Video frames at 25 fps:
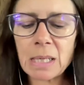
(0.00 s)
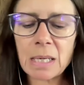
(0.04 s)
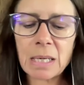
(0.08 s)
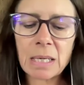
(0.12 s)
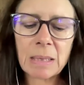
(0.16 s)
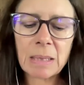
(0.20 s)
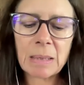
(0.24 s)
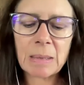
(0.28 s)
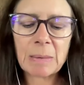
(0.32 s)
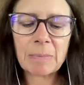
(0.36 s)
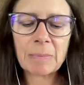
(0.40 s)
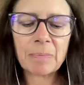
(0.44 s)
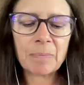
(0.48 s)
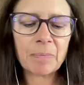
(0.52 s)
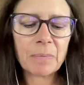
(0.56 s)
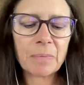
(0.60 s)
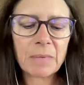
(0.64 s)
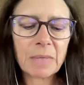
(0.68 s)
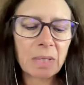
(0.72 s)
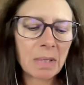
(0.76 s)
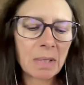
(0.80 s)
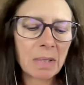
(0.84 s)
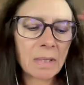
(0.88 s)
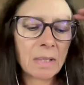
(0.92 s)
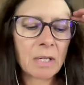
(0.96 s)

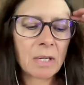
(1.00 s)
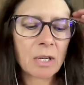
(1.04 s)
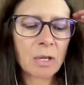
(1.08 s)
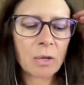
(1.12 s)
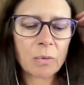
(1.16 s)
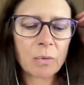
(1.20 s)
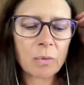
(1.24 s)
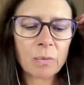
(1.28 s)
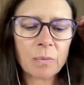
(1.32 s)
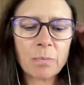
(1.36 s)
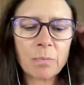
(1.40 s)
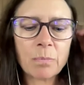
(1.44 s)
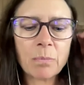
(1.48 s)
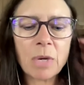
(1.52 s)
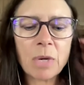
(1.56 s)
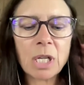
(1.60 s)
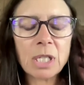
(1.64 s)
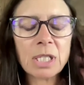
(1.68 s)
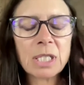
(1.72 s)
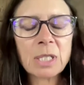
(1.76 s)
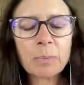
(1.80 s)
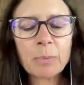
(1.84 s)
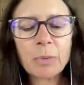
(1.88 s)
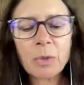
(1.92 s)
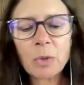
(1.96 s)

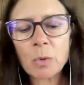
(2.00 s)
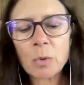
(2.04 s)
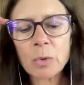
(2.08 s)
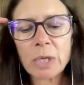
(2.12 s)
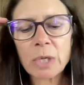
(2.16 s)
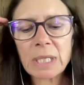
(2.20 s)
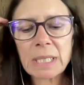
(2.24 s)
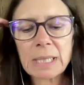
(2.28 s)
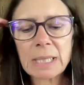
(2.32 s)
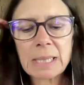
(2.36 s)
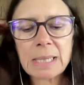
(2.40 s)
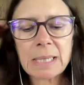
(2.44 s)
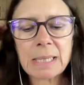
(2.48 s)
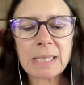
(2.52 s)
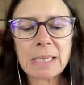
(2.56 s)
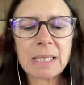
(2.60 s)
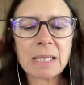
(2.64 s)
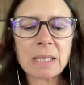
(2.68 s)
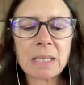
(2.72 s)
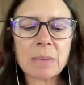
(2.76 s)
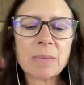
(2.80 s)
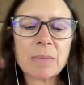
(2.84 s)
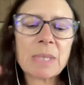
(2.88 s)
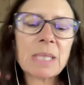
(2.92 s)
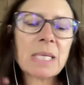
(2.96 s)
multiple organ
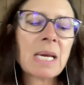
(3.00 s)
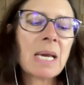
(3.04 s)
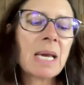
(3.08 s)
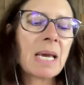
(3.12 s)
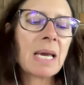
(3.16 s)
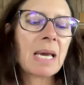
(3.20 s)
systems.